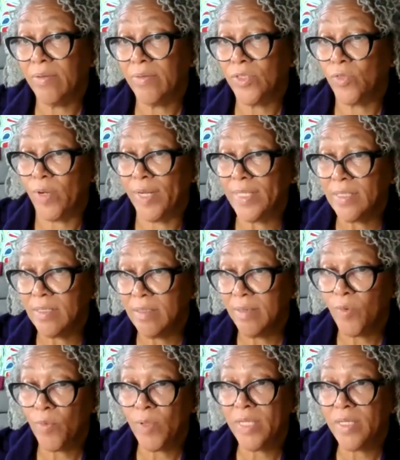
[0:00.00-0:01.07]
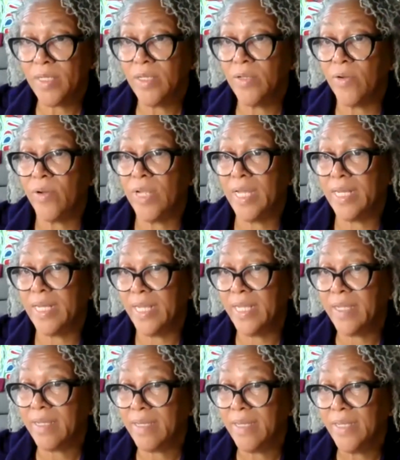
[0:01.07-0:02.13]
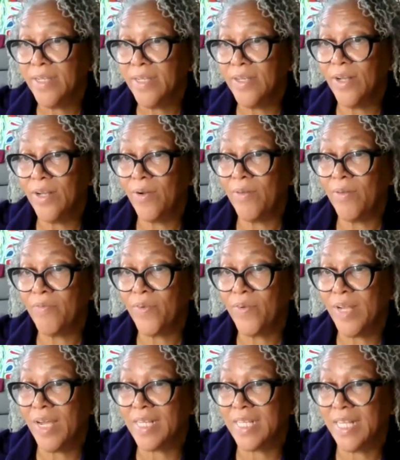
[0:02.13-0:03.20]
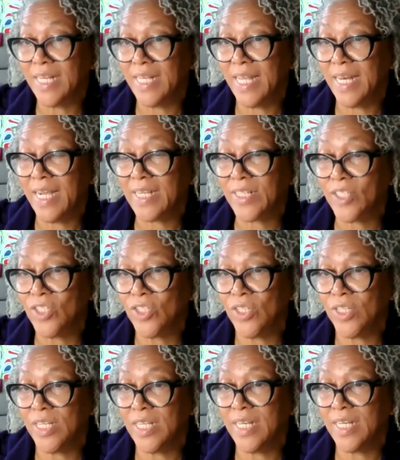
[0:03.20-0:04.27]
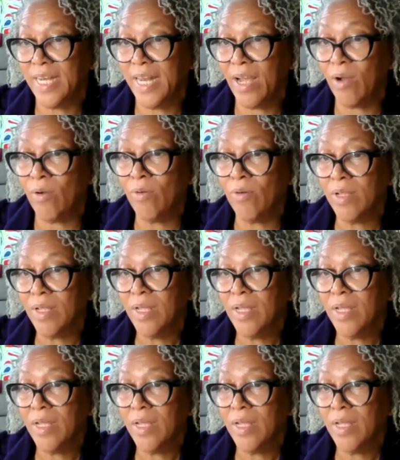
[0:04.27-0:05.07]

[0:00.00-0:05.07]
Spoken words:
stress, number one, your headache, if you're not getting that oxygen in and out,